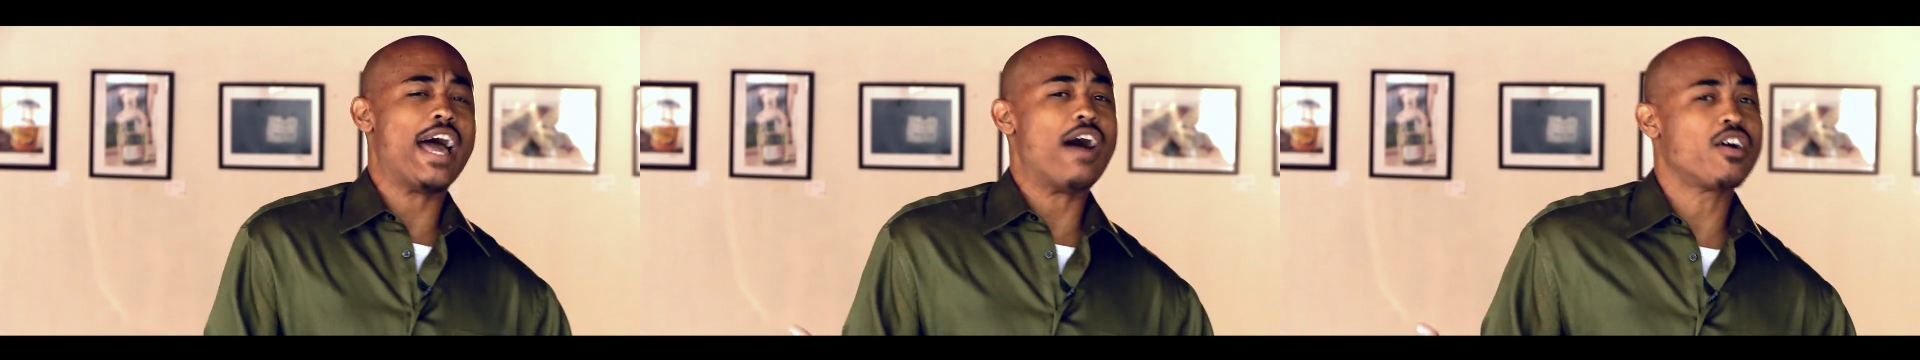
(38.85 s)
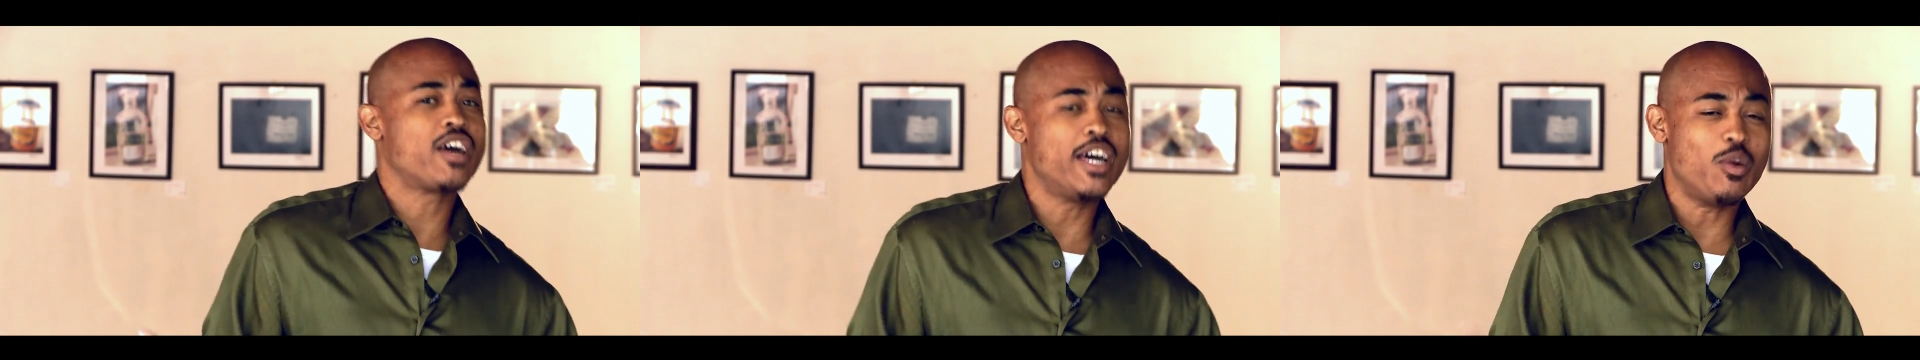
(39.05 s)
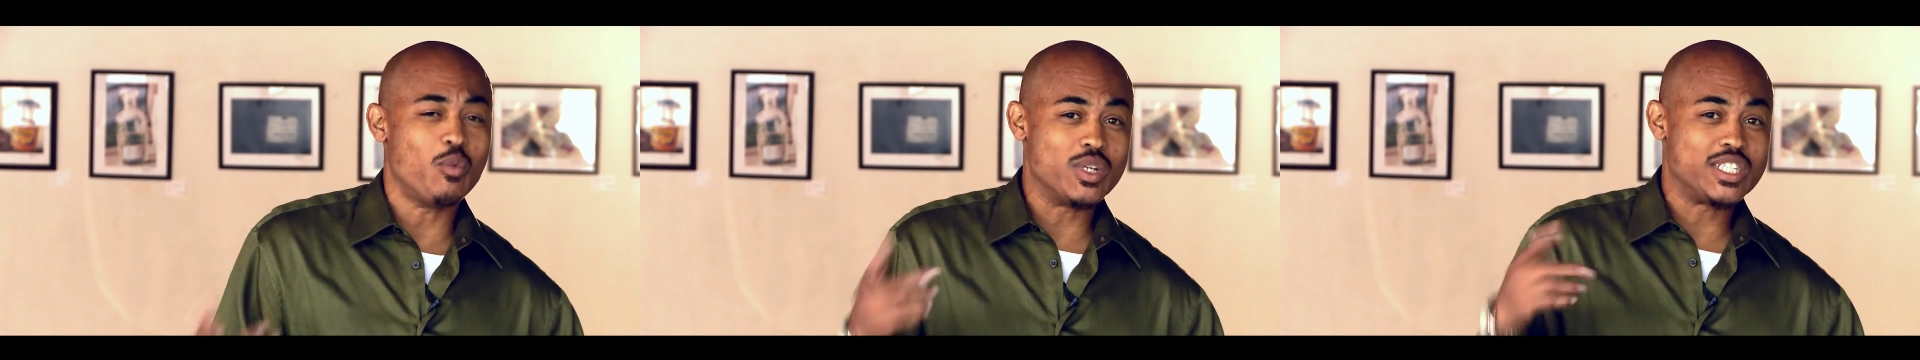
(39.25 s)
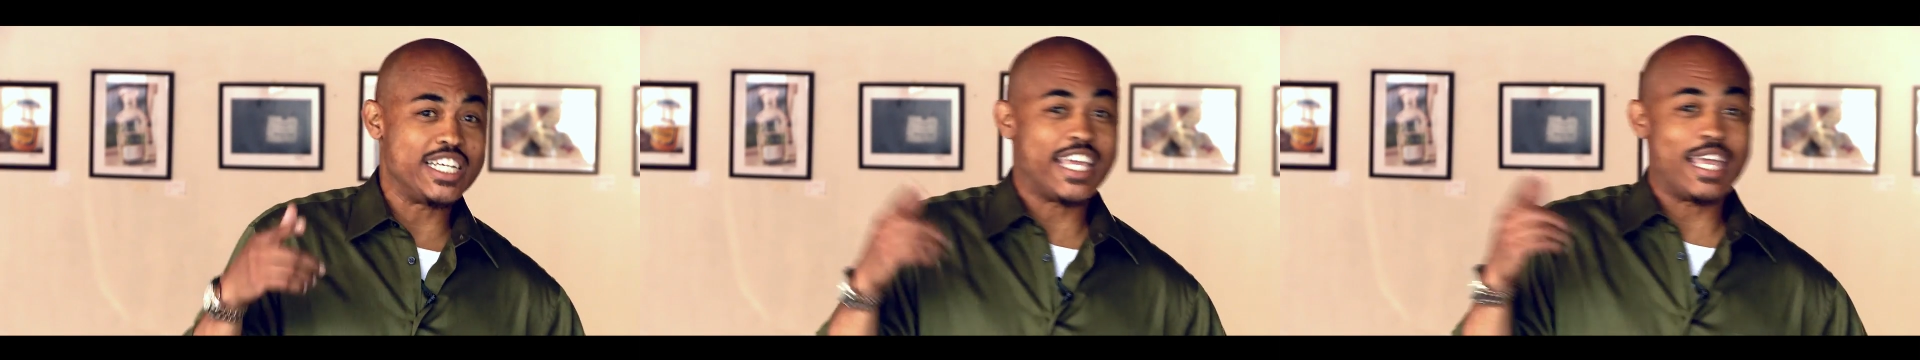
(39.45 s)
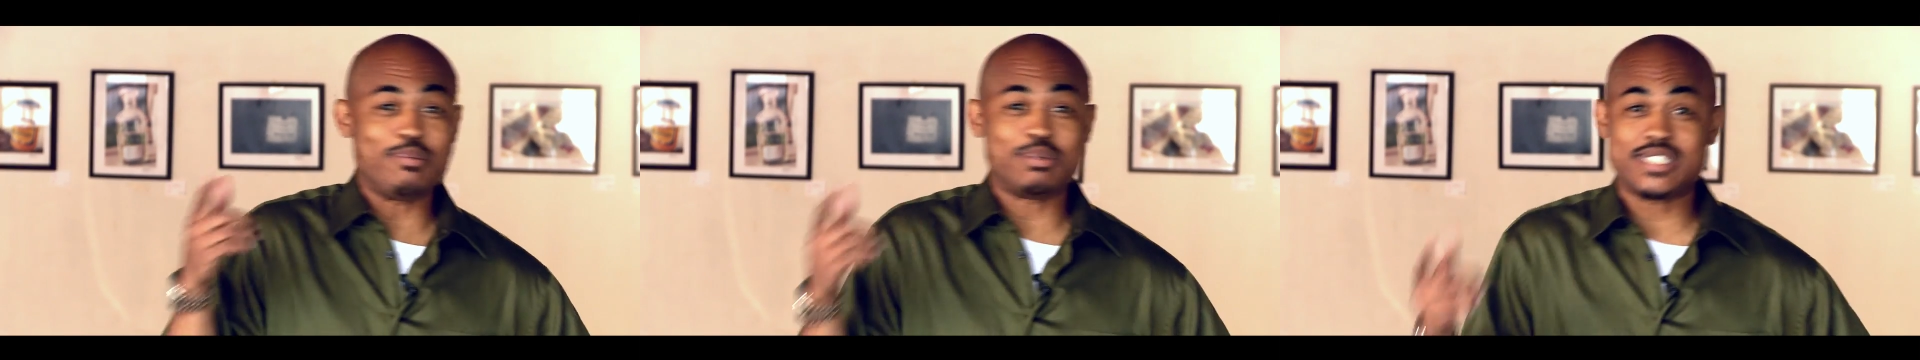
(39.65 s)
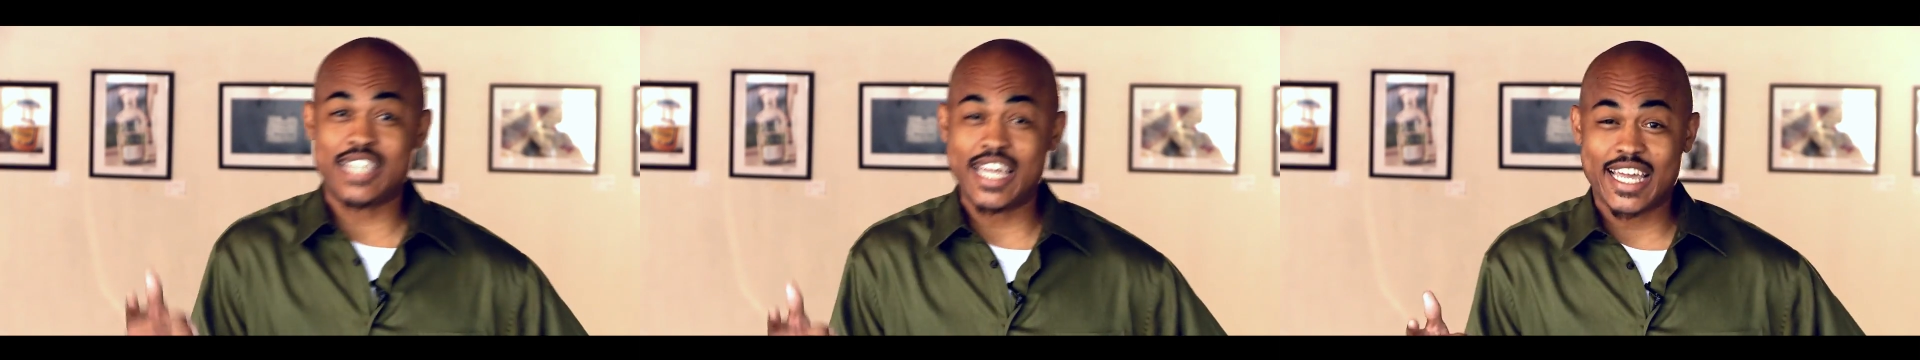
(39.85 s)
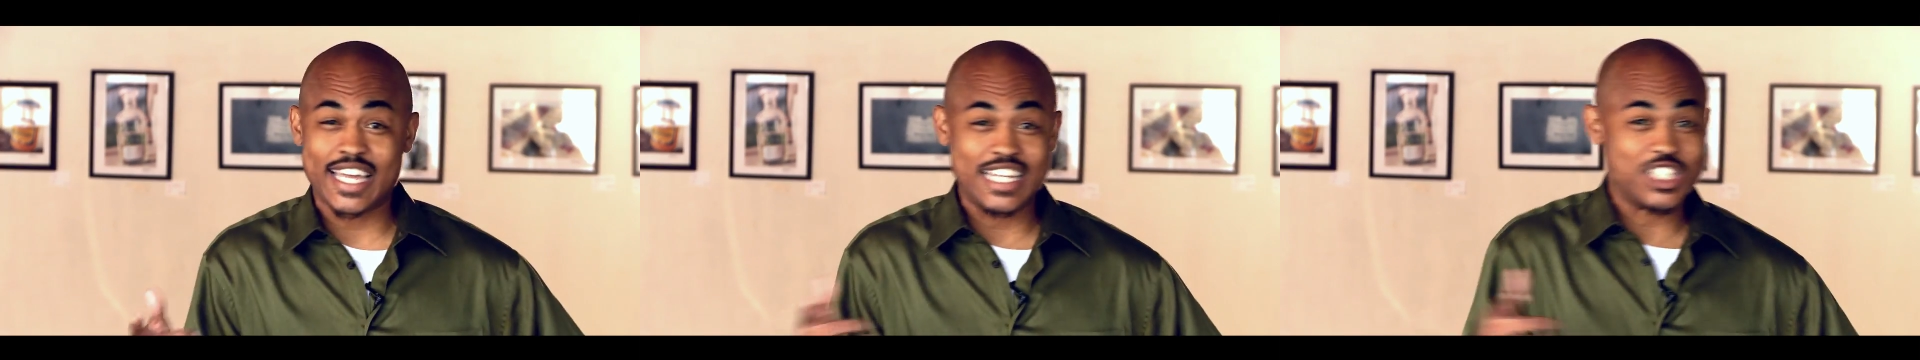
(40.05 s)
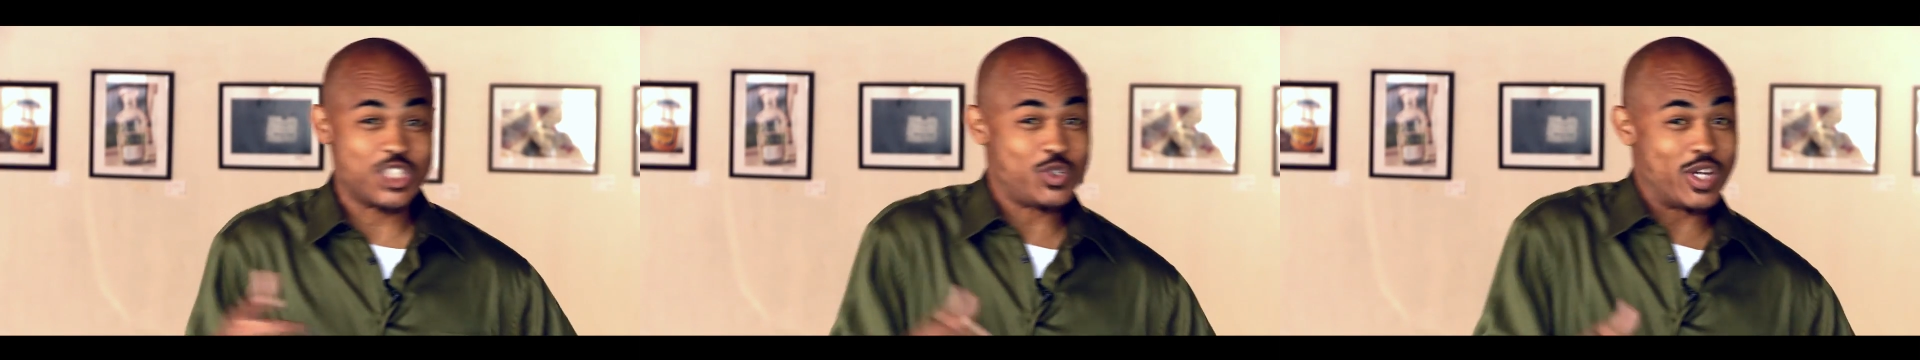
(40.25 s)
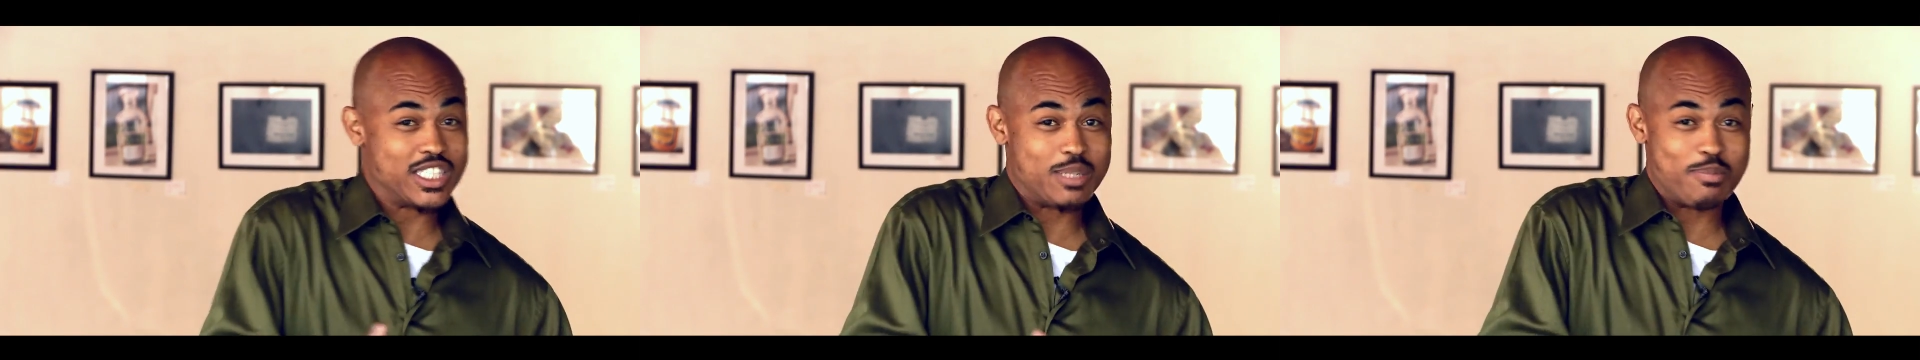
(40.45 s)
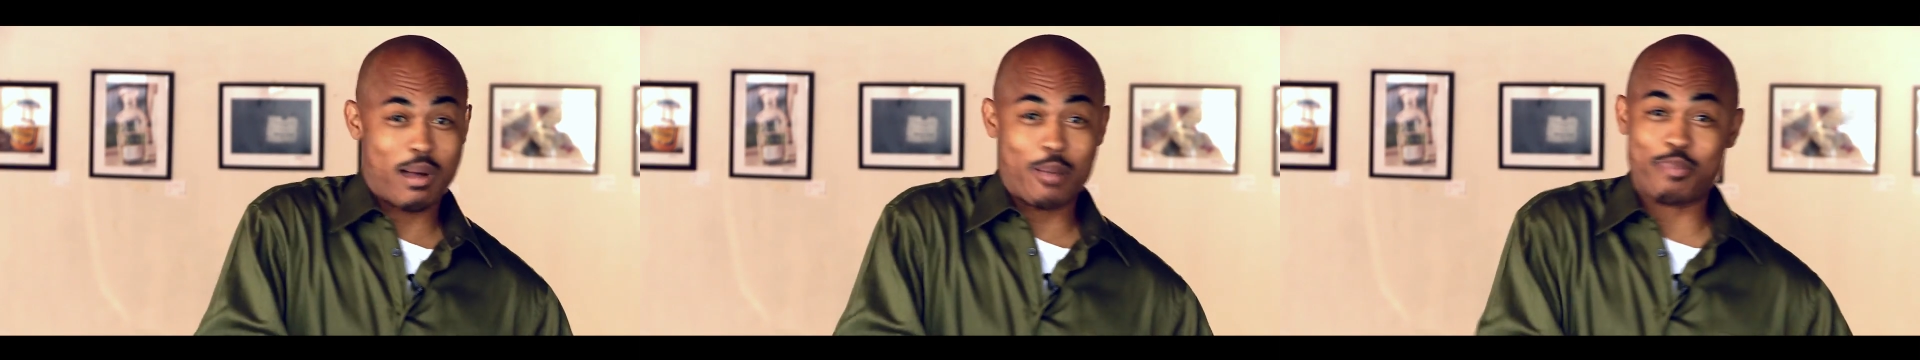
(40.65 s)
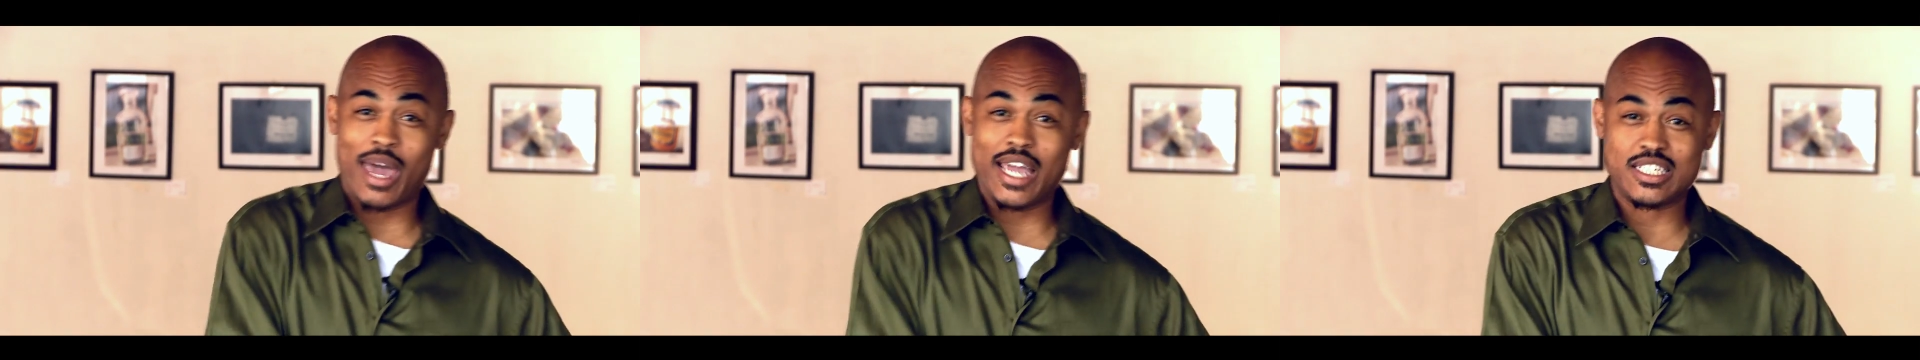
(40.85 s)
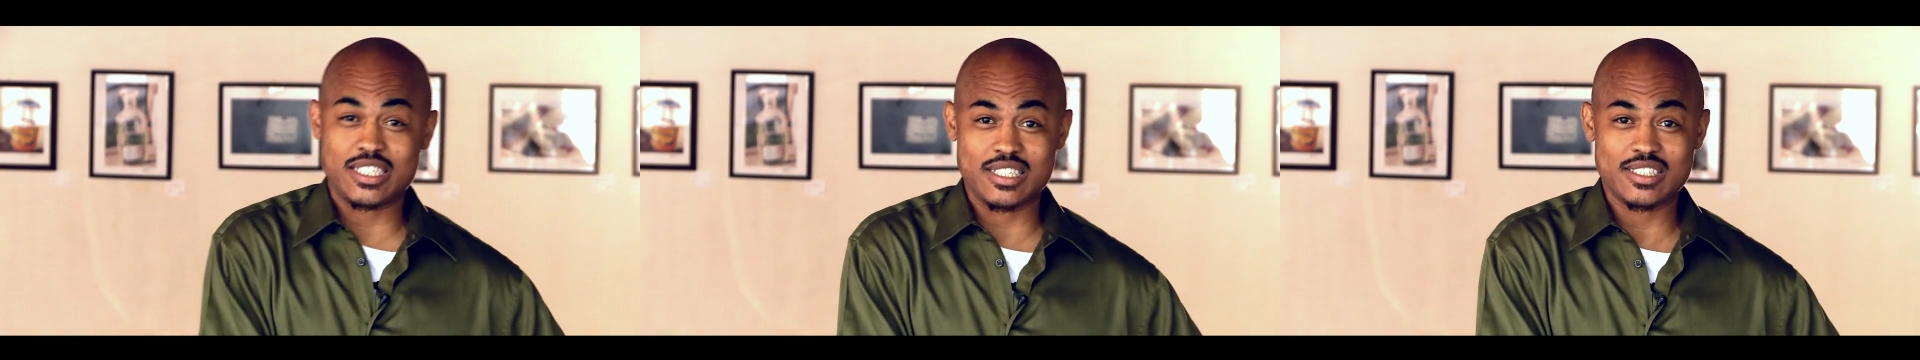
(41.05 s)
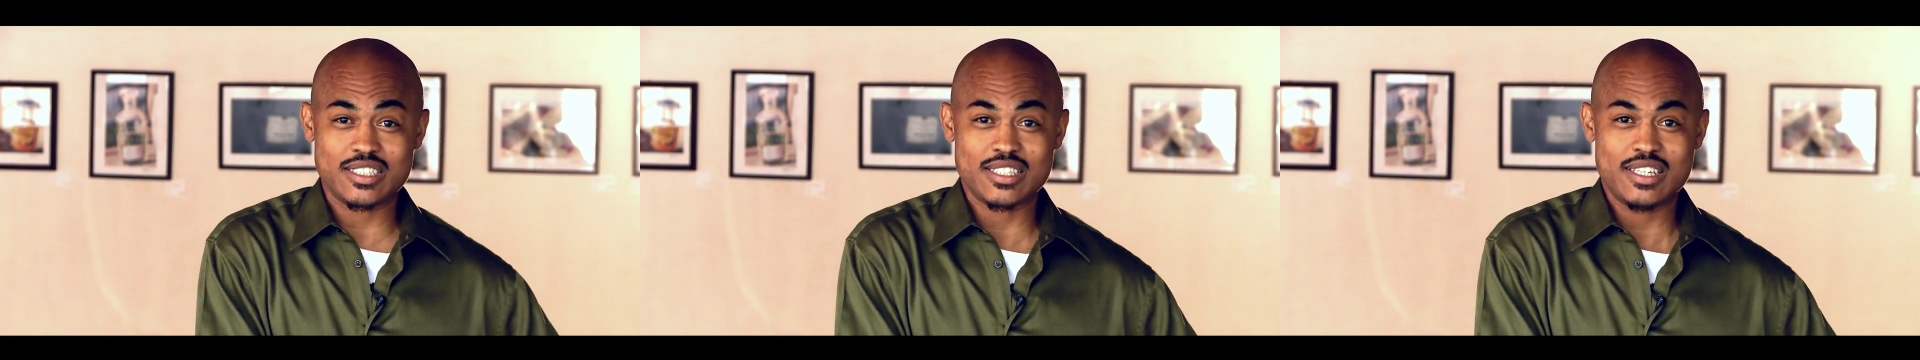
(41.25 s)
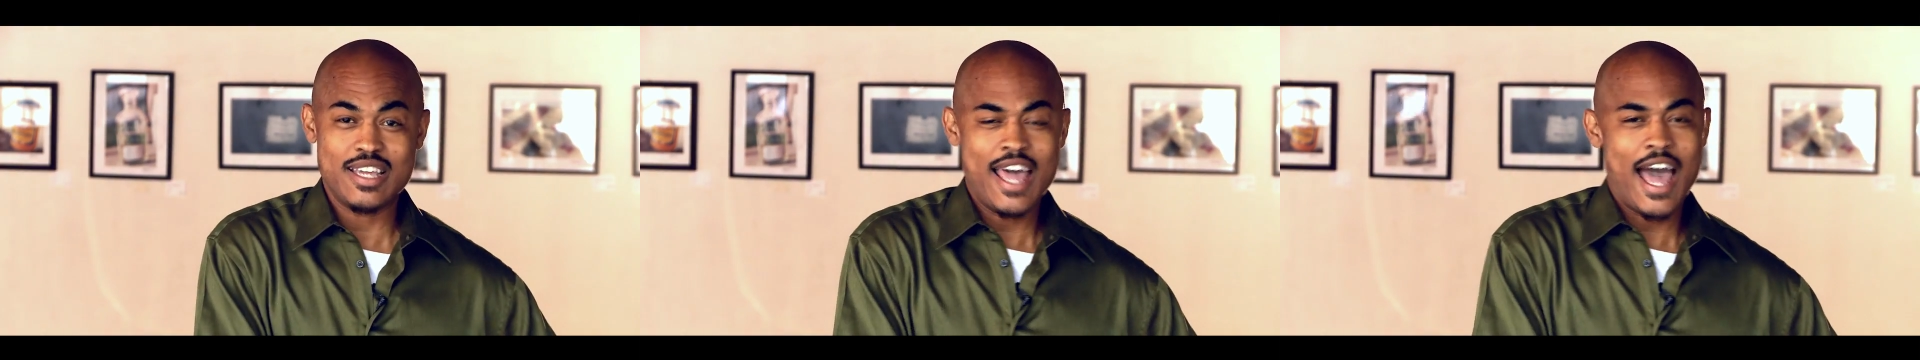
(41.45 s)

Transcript: How could it when she keeps ticking and stressing my patience?